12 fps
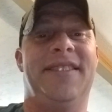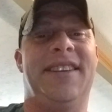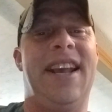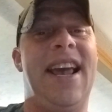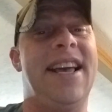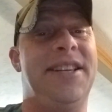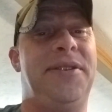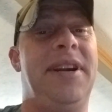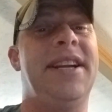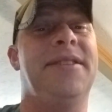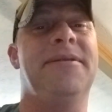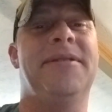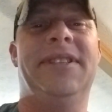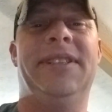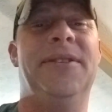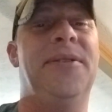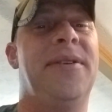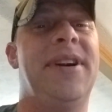Yeah, that's right, dude.
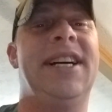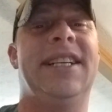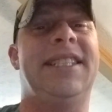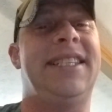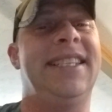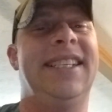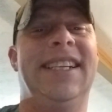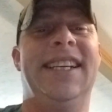Or else.